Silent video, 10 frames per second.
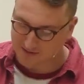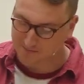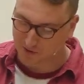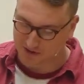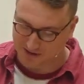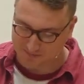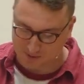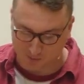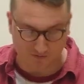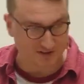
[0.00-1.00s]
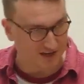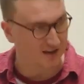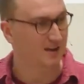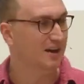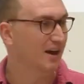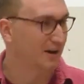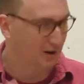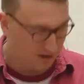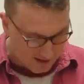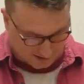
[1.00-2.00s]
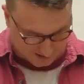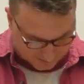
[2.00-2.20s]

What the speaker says: their money as people visit and click